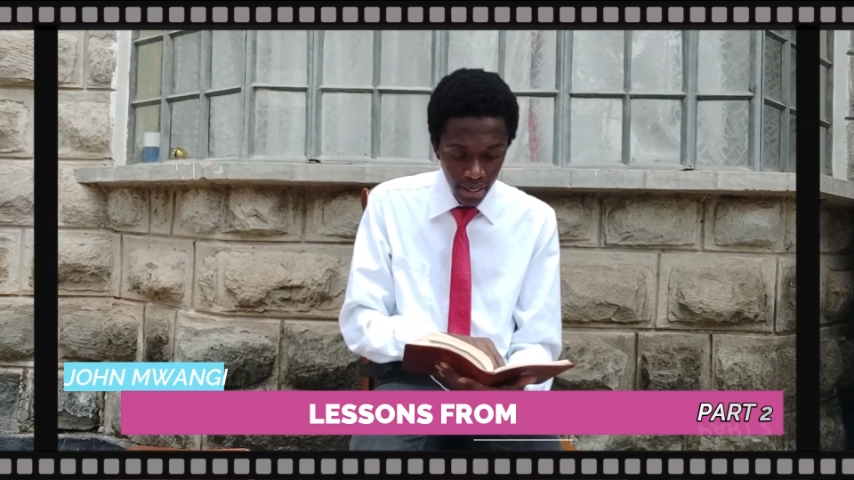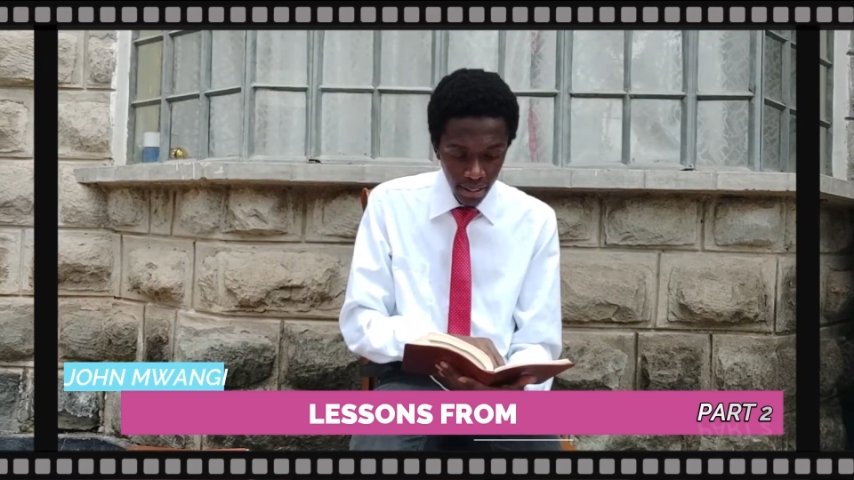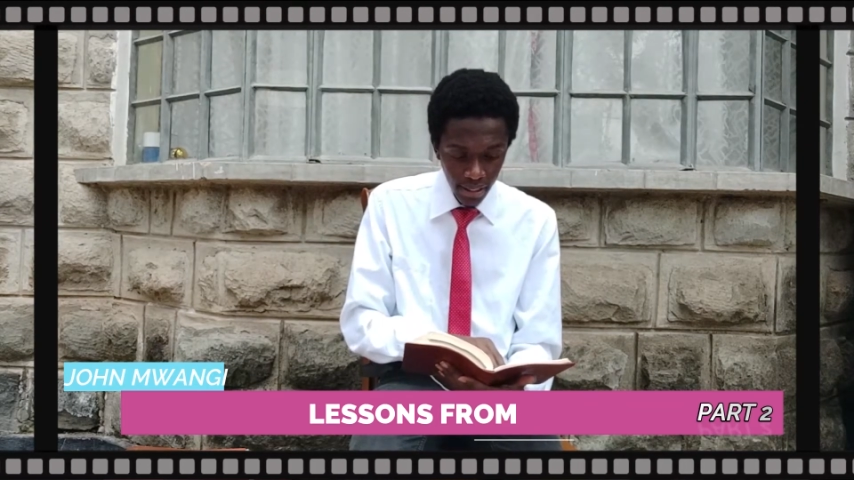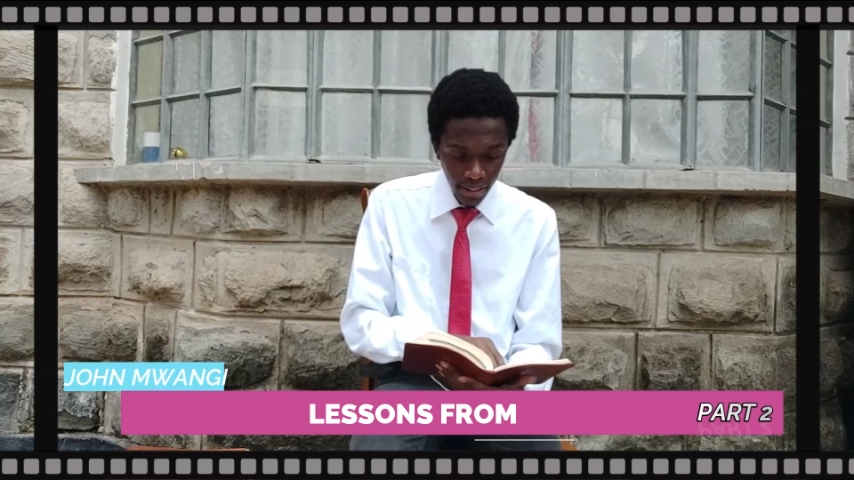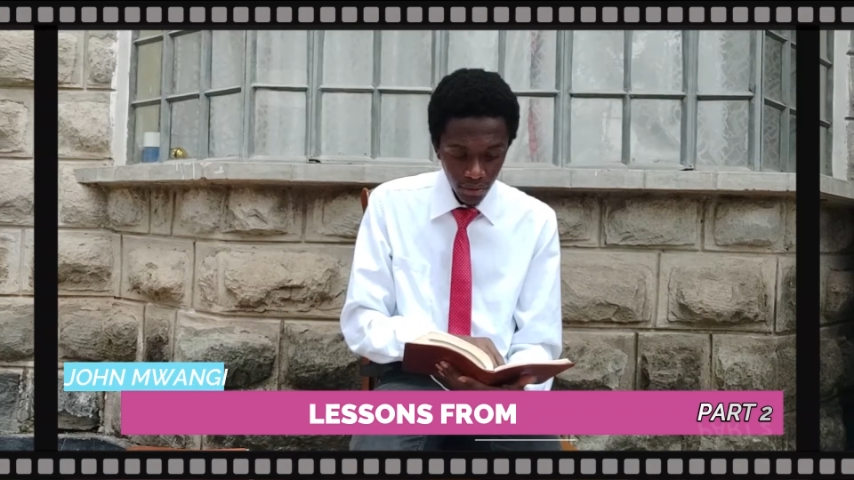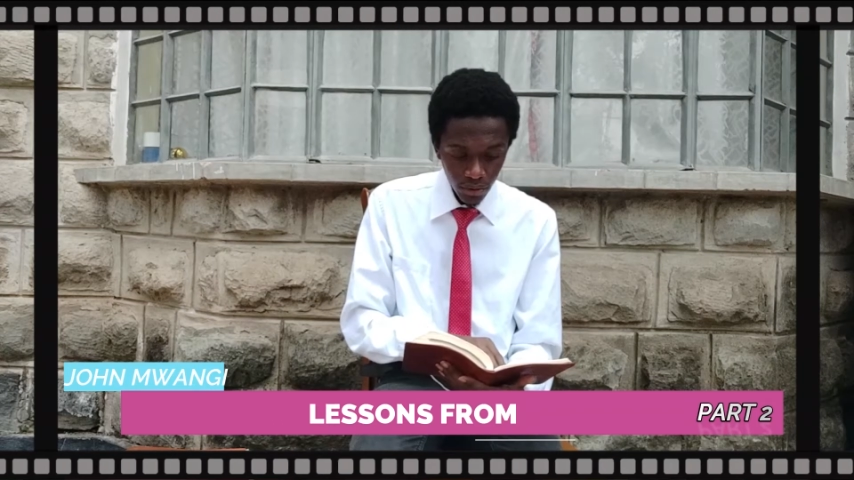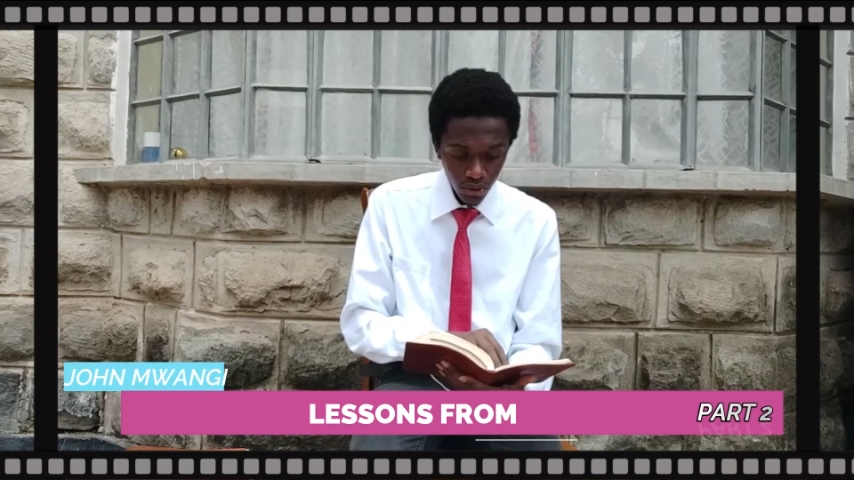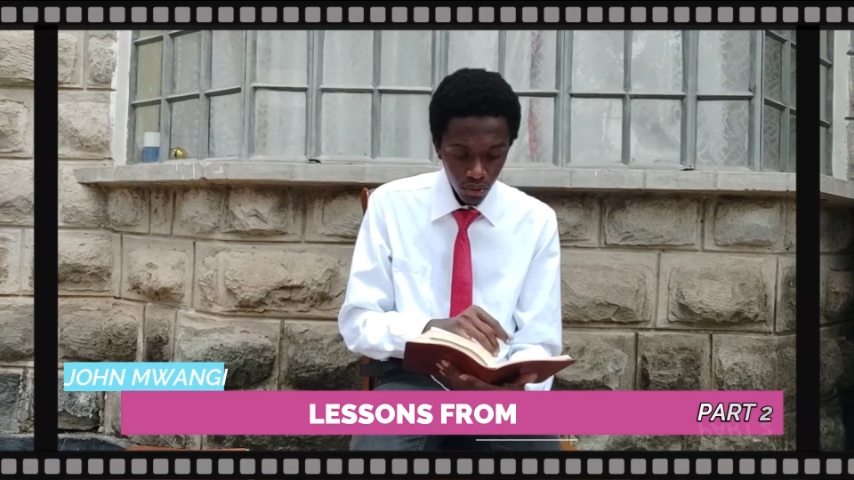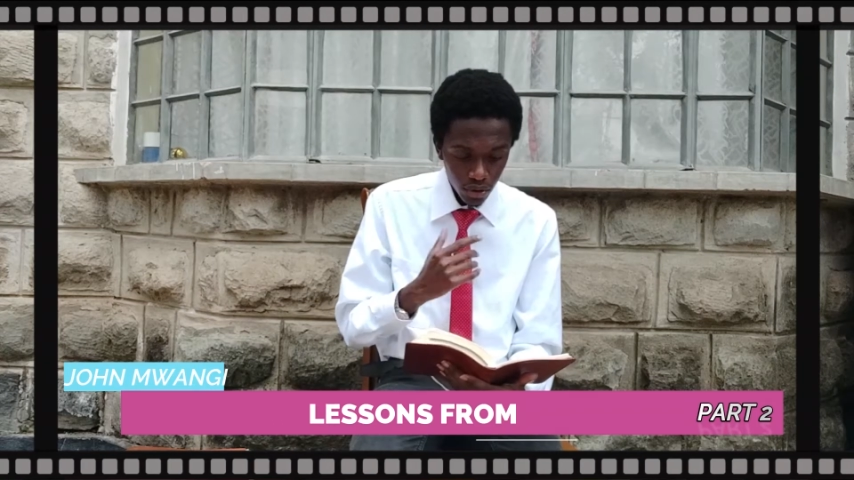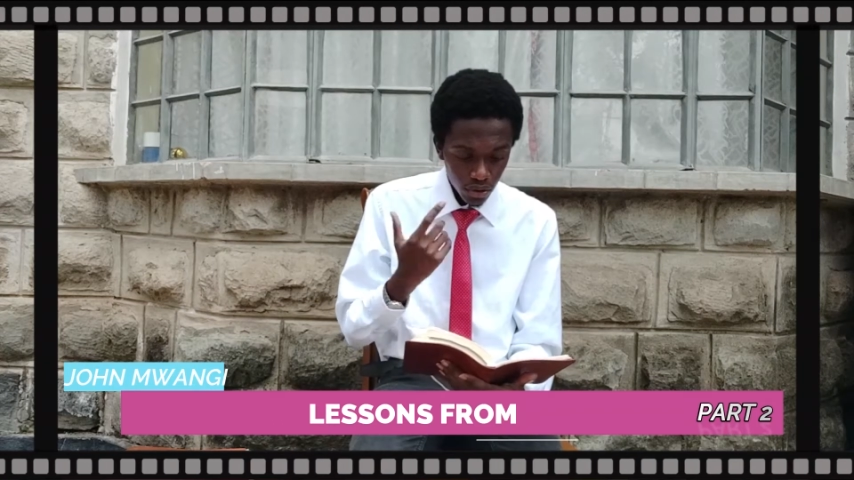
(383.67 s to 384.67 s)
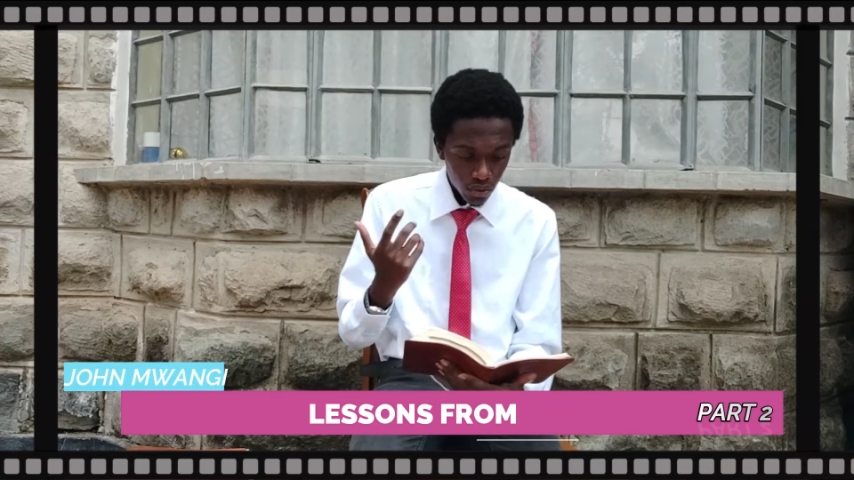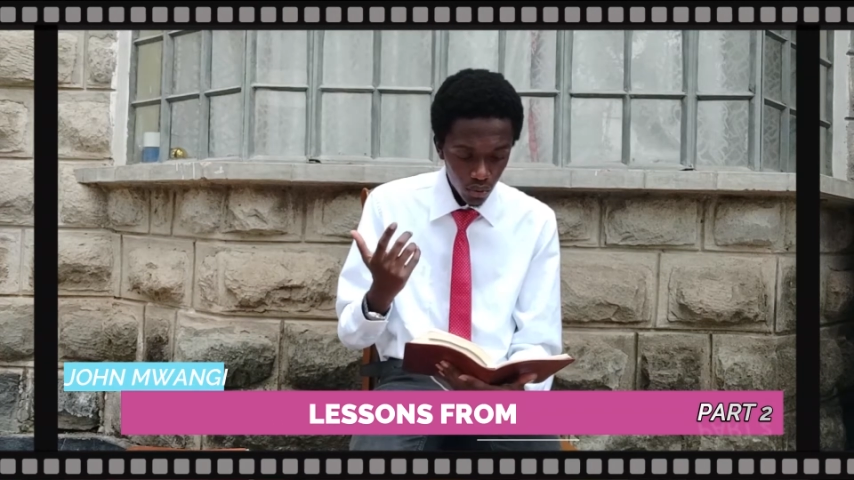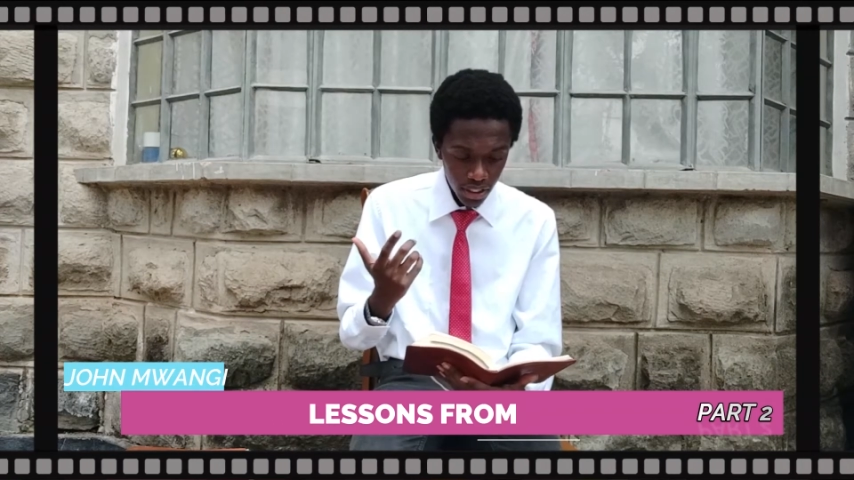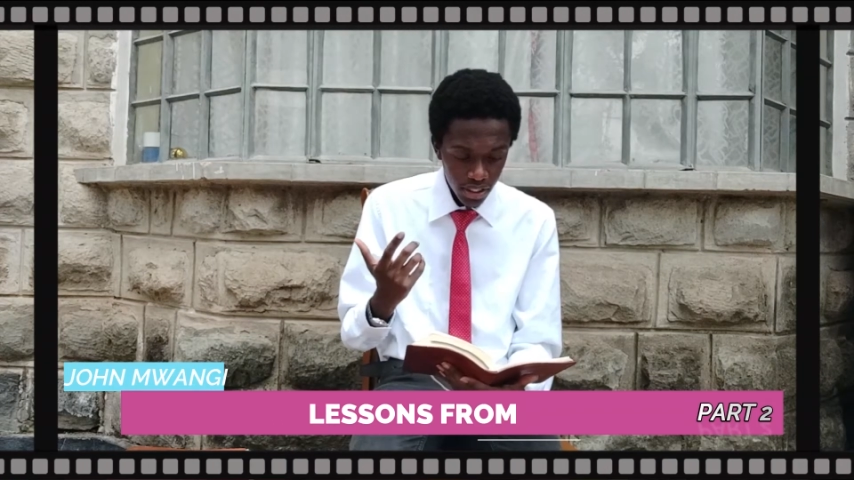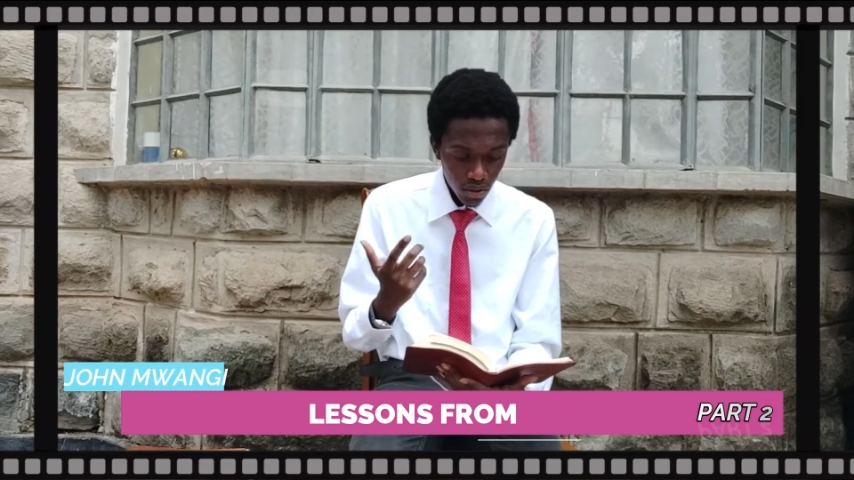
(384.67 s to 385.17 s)
And we took
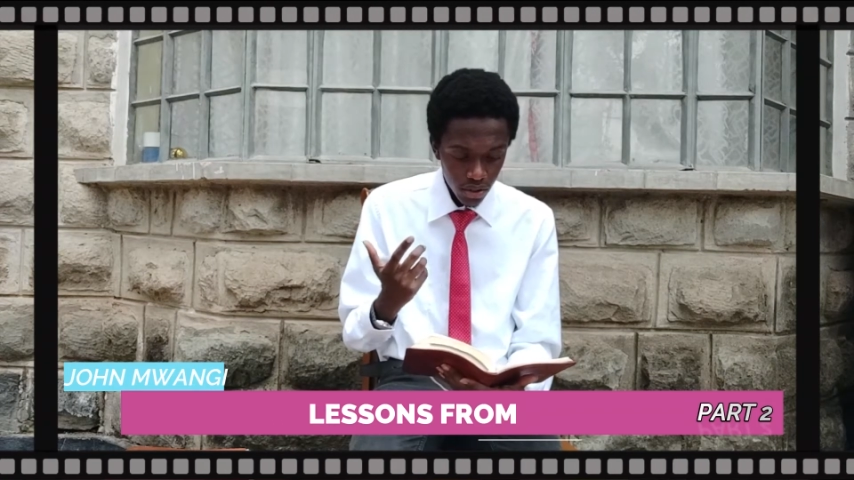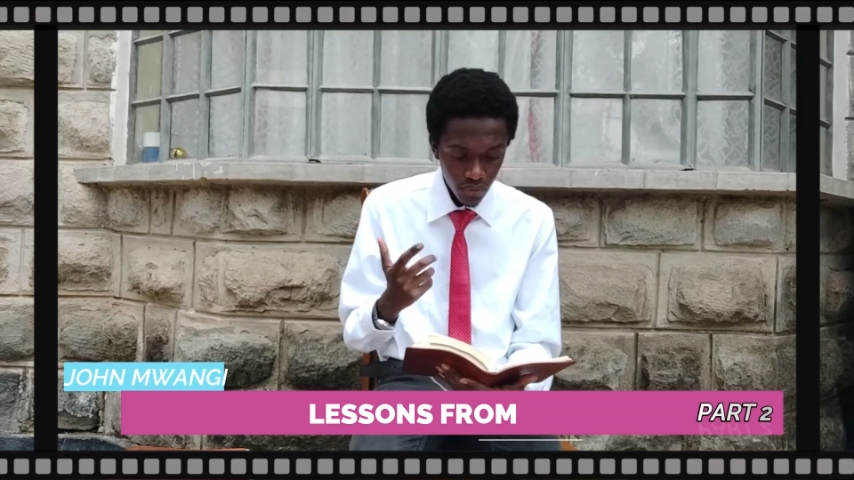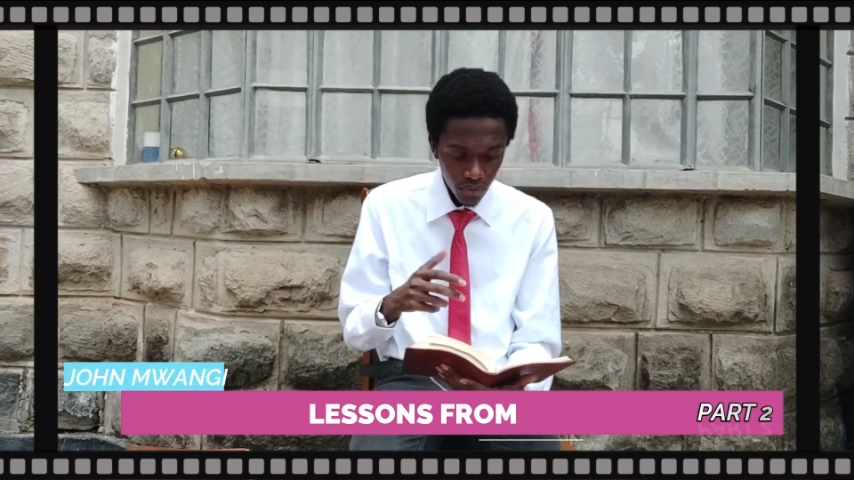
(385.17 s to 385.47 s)
two lessons